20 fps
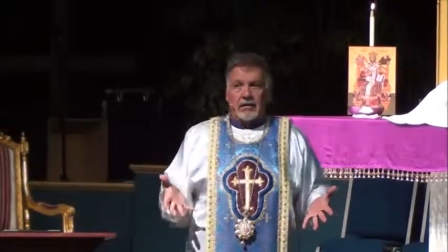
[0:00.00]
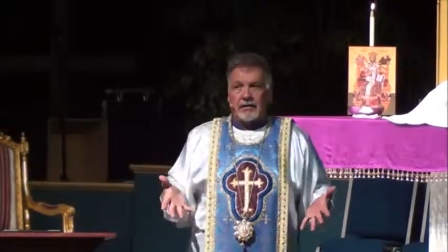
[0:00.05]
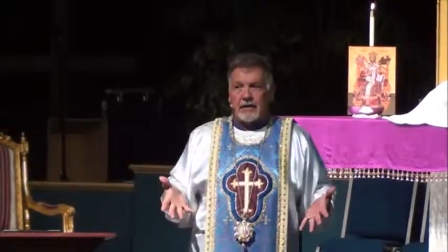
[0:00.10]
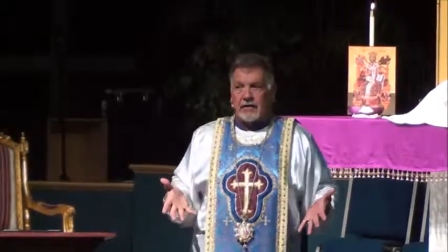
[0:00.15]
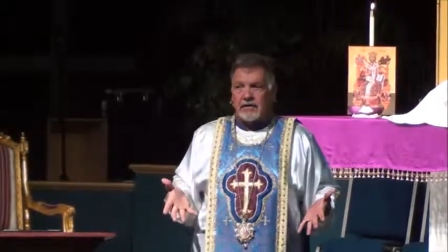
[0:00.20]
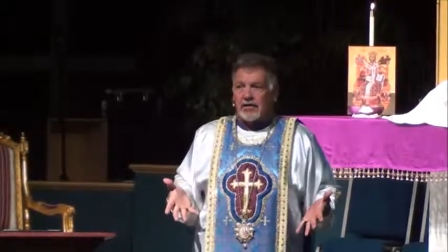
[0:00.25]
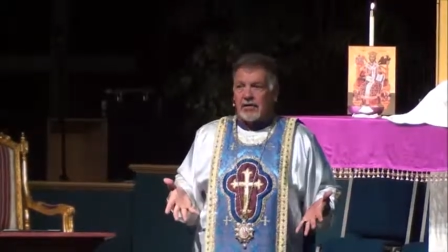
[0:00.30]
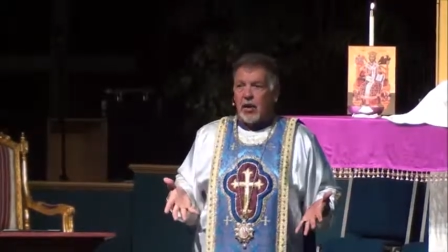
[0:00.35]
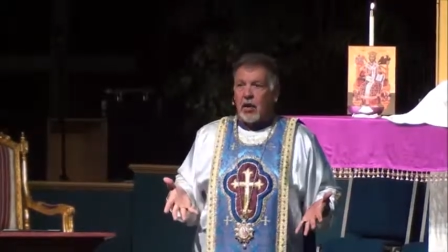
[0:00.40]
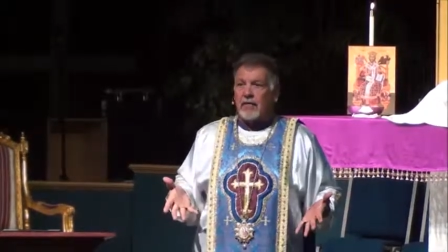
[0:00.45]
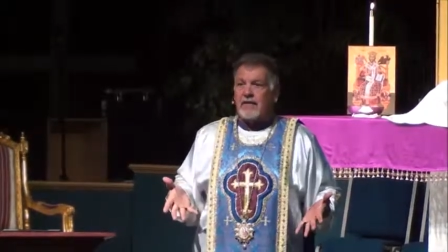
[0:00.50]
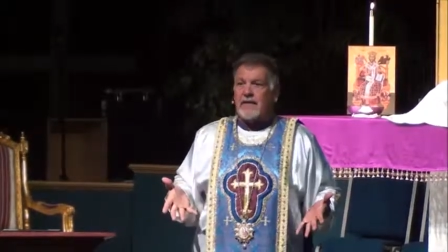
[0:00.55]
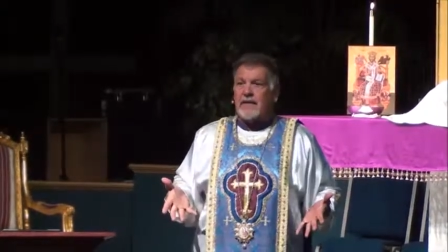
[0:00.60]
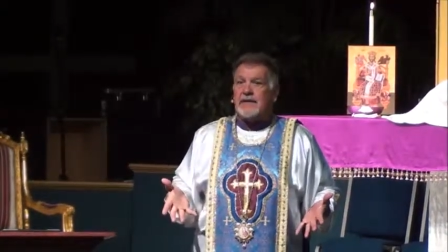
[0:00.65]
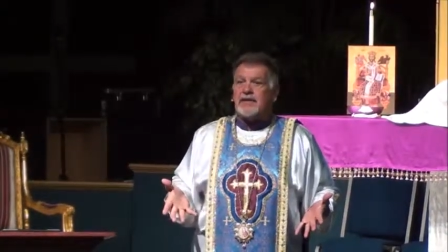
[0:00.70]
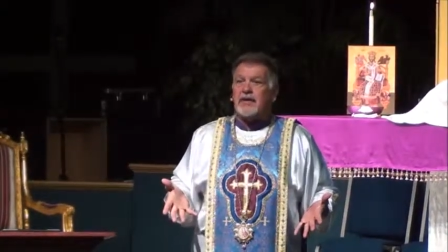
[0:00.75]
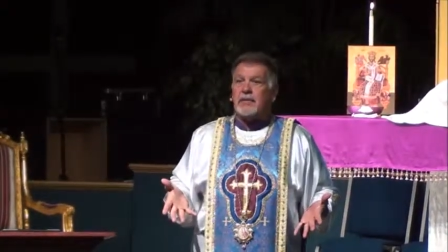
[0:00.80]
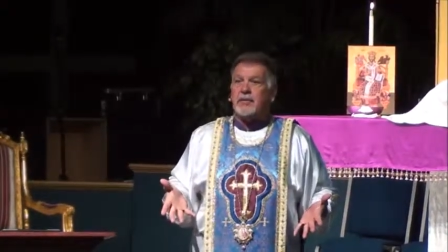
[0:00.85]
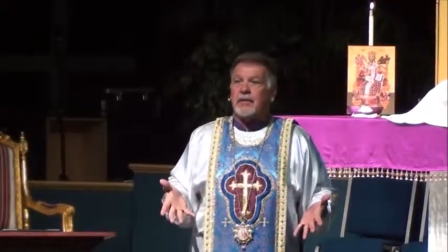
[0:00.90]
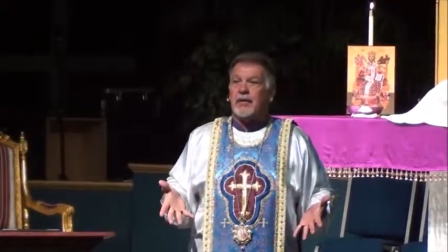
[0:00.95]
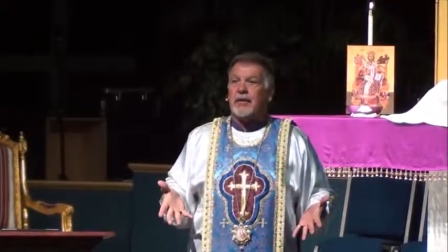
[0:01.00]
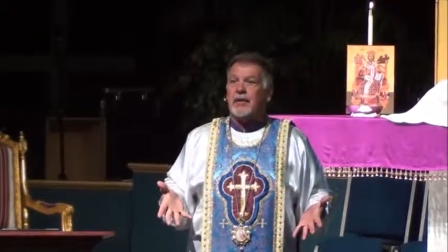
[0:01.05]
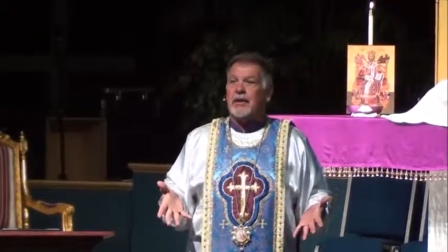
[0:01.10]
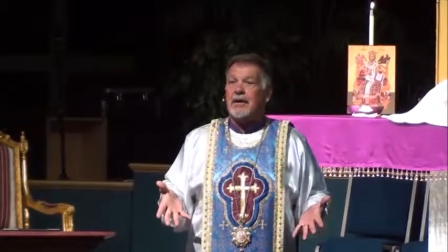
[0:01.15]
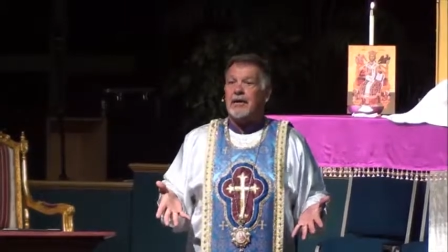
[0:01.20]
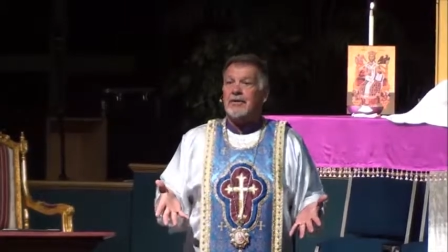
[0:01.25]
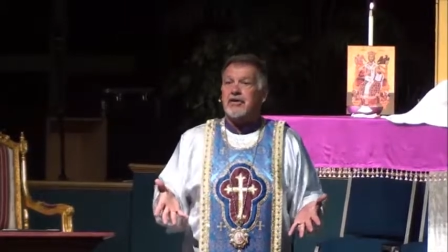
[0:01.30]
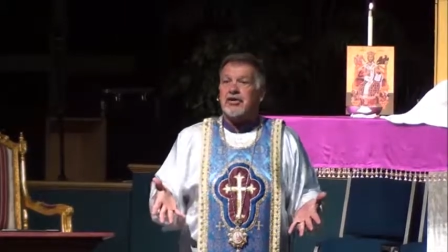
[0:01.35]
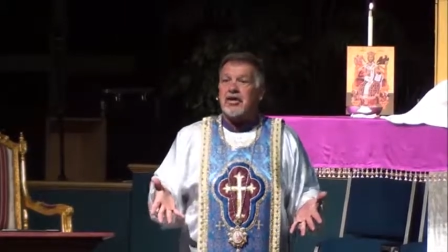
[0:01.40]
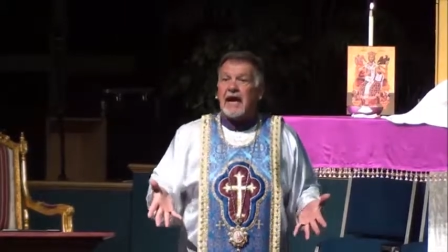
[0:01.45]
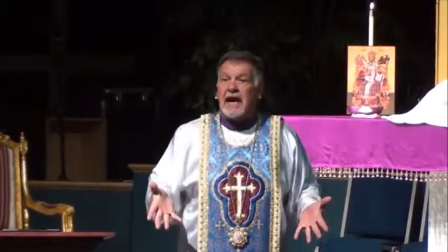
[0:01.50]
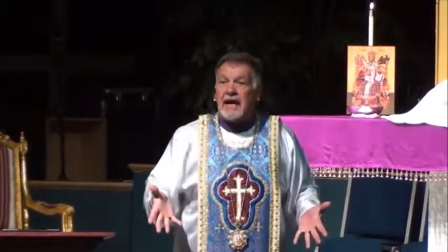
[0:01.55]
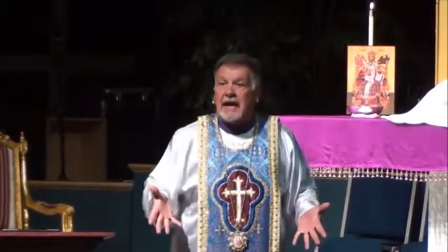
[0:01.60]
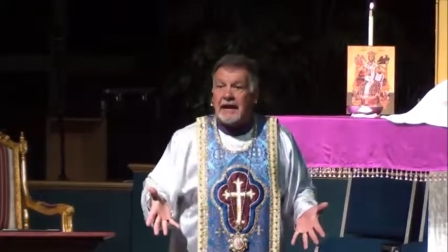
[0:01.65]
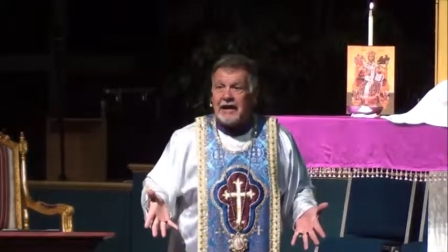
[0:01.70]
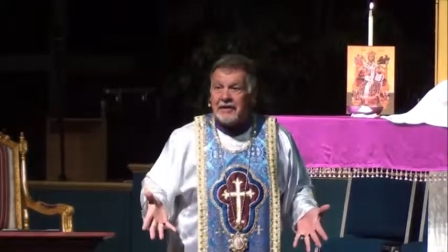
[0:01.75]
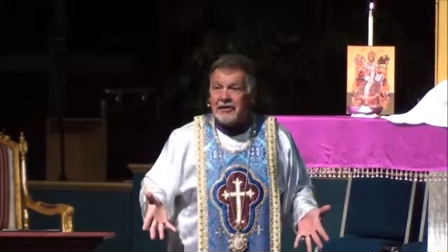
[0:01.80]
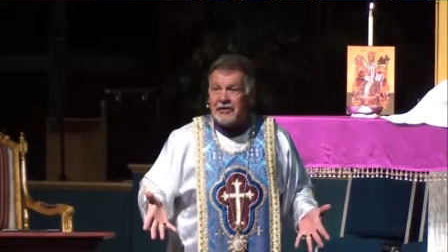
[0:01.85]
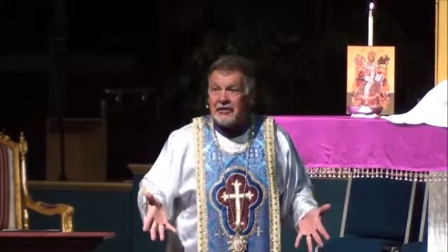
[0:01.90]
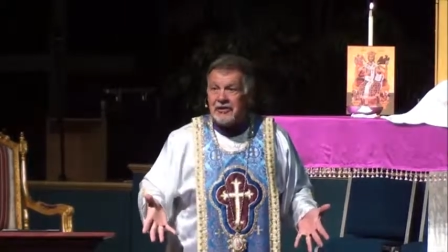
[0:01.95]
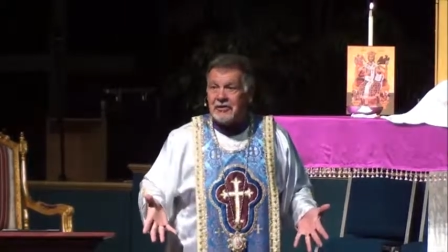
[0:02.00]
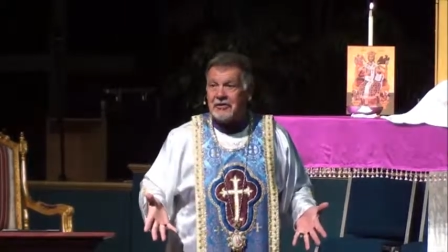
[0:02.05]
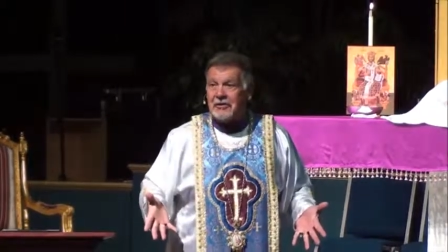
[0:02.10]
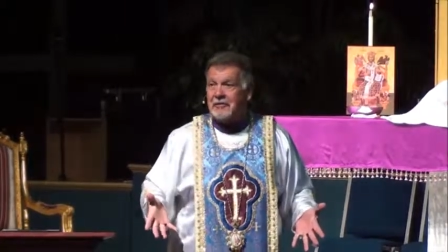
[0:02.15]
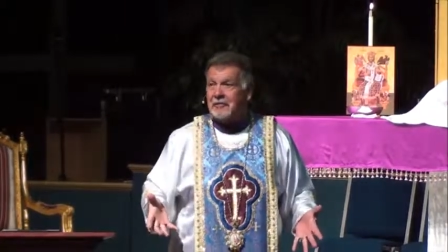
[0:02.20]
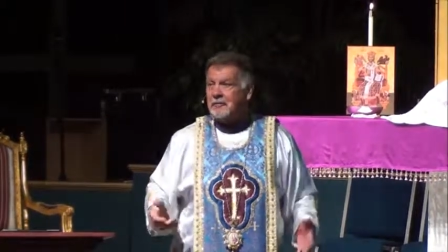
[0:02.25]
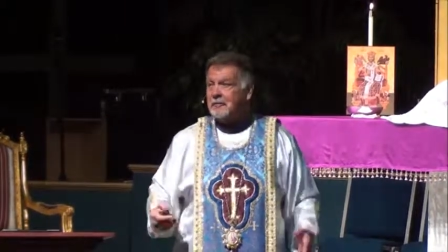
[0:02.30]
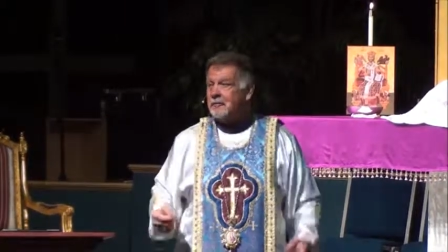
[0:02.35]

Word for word: there's no visible change.